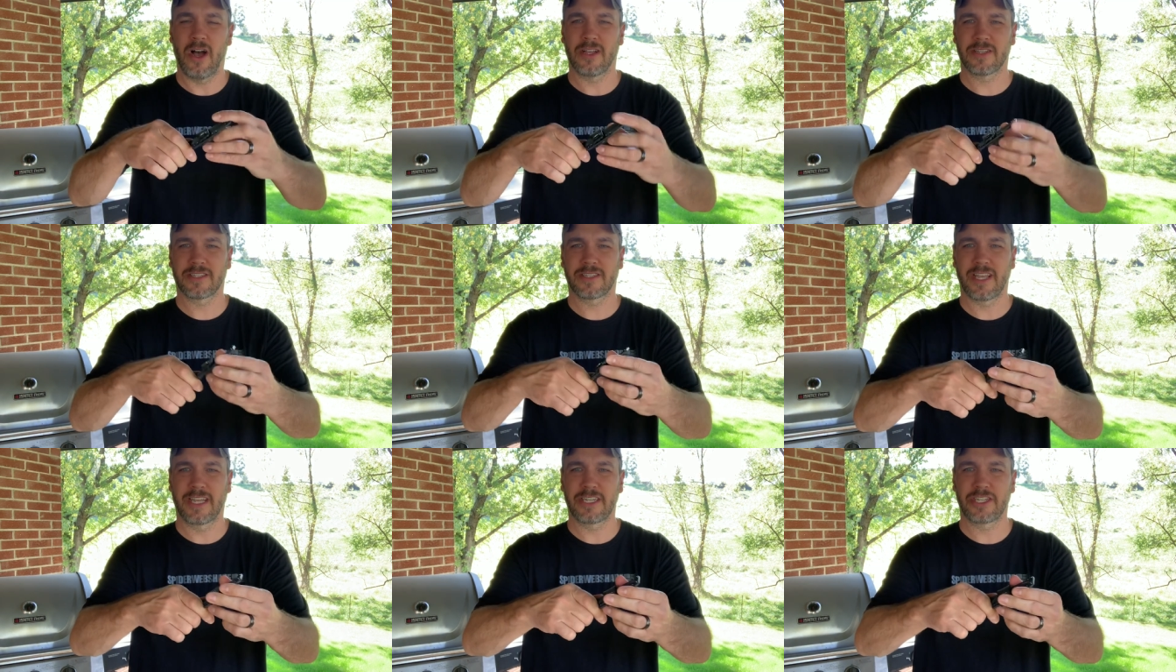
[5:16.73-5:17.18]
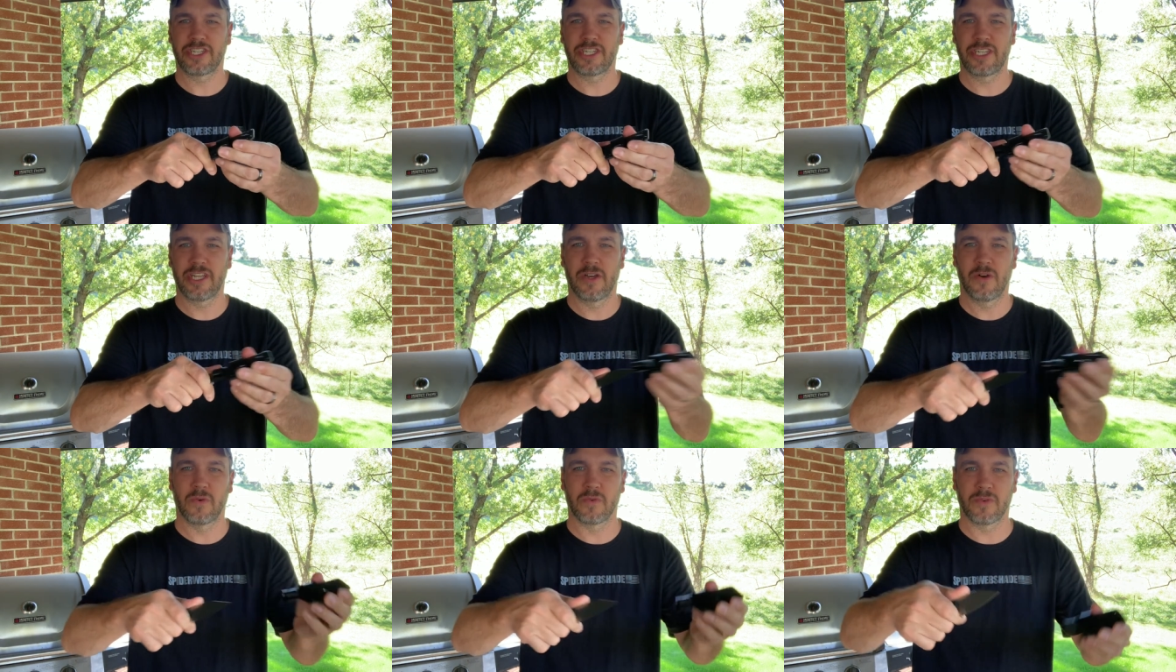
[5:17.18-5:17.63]

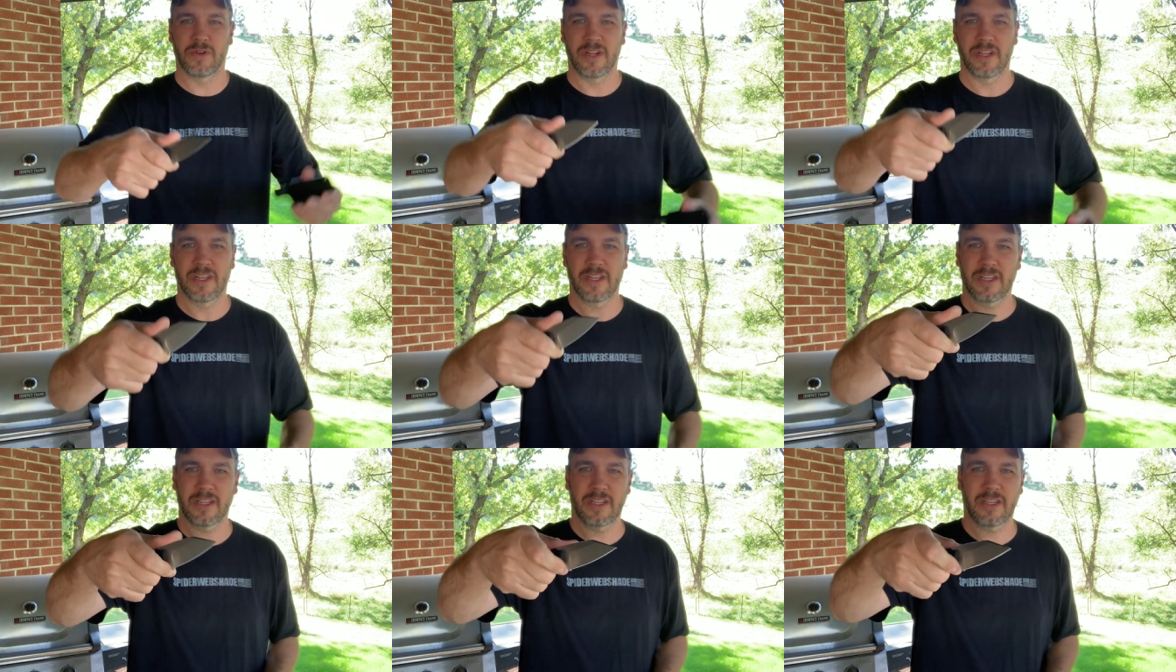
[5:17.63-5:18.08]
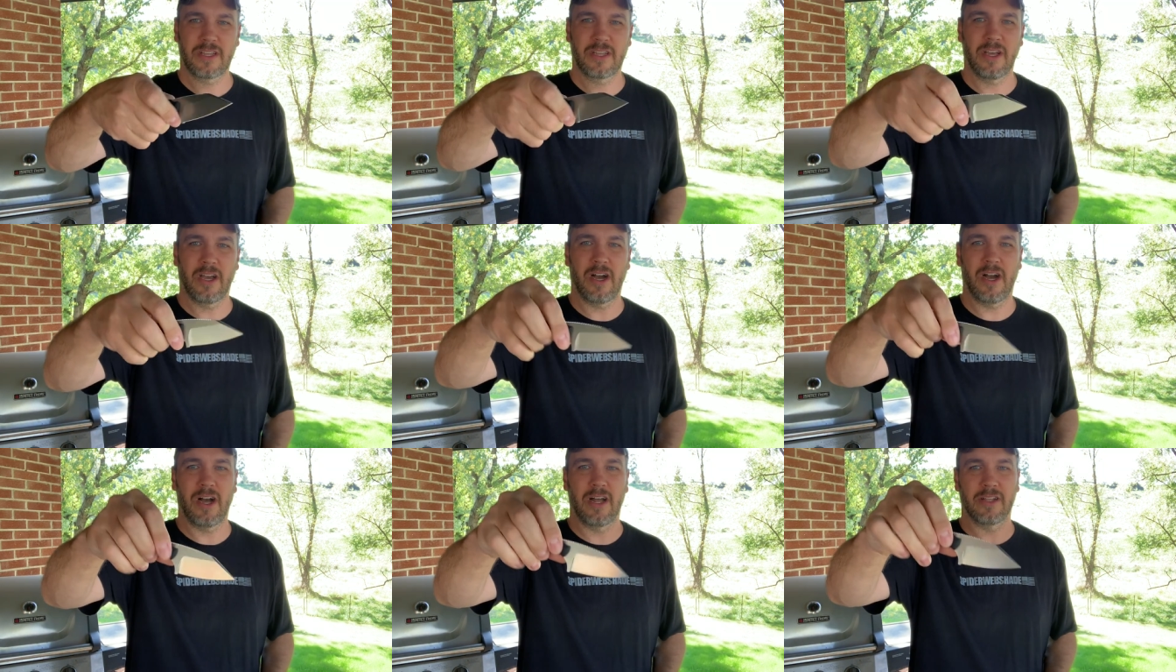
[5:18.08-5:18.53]
Sanction.
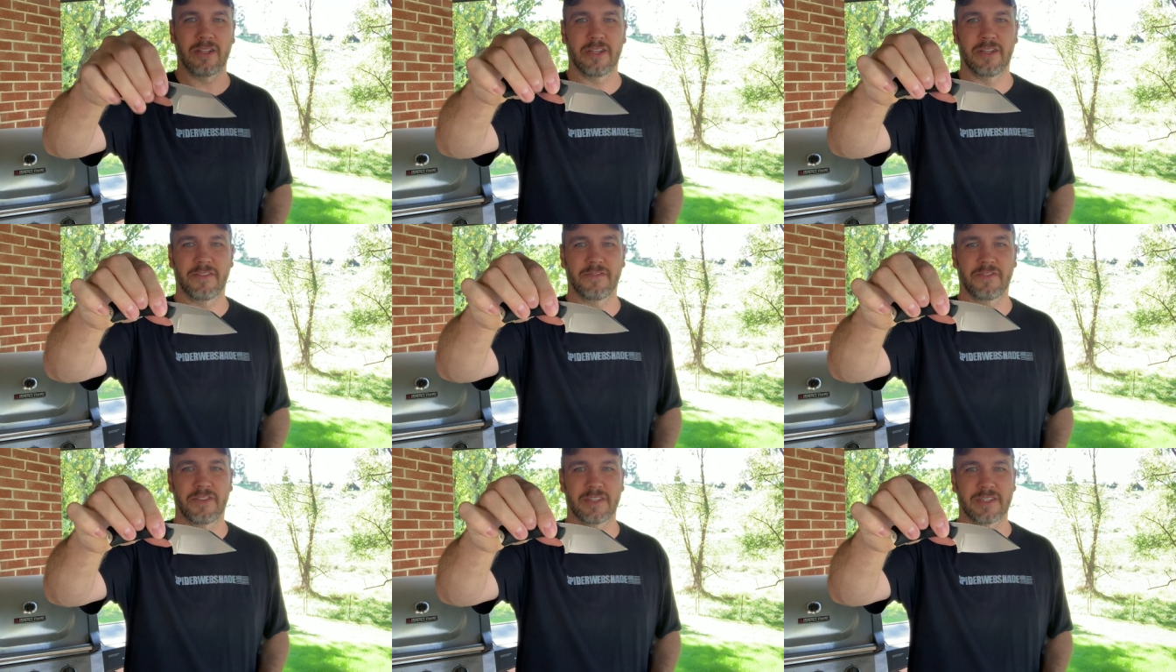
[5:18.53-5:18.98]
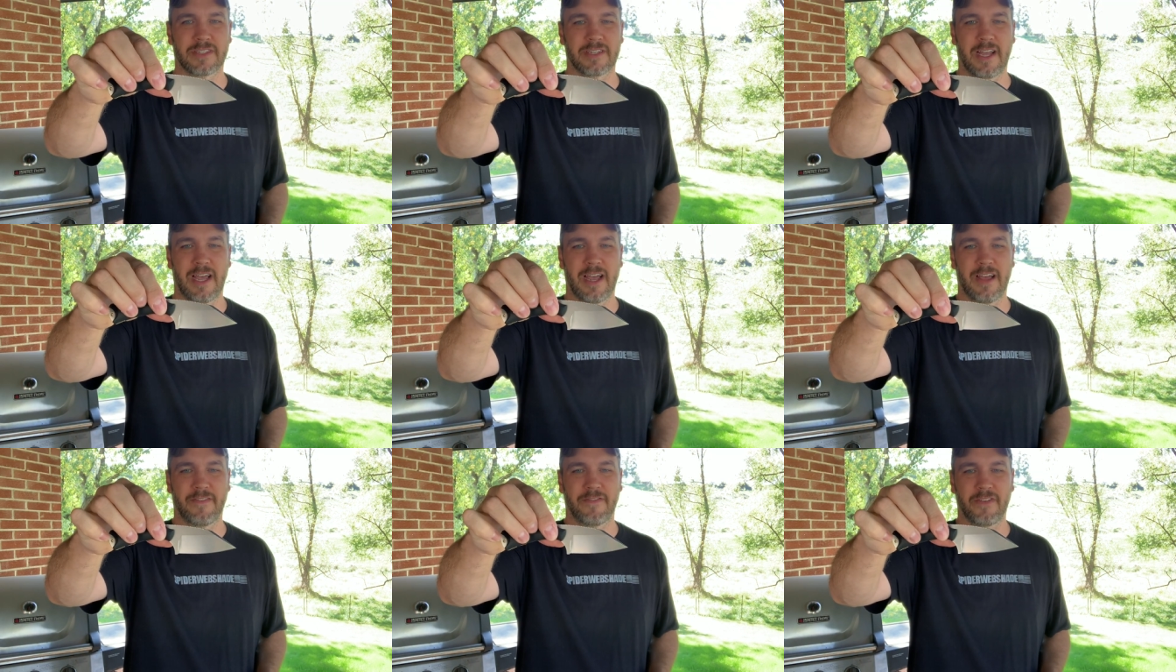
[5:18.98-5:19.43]
God, I love this
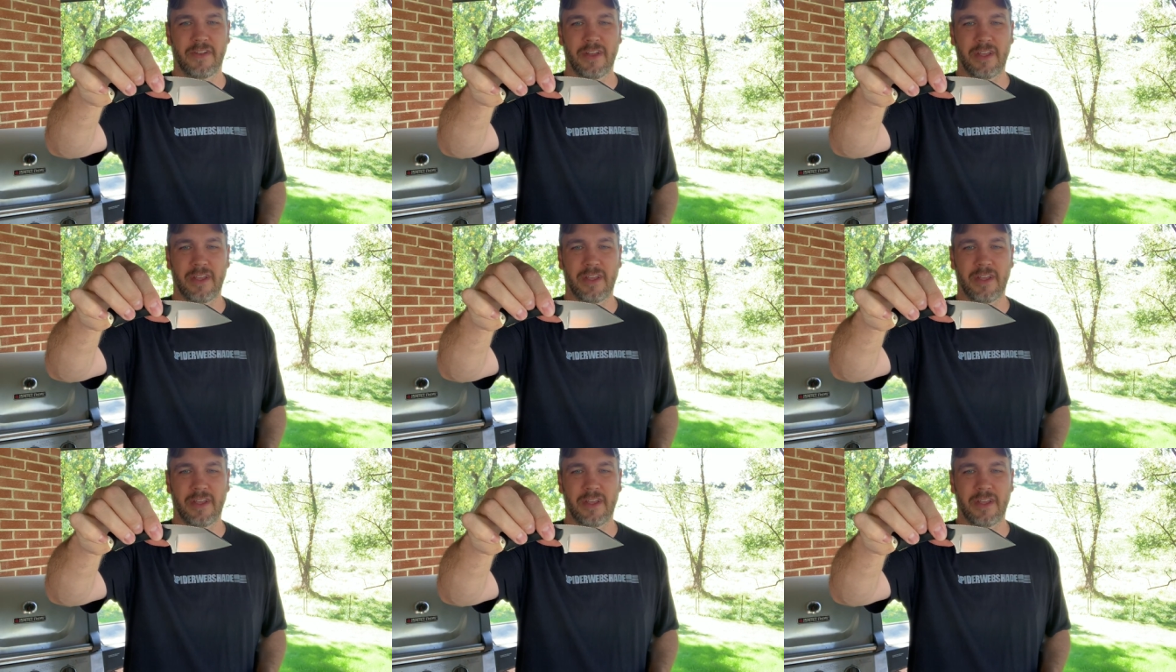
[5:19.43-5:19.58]
knife.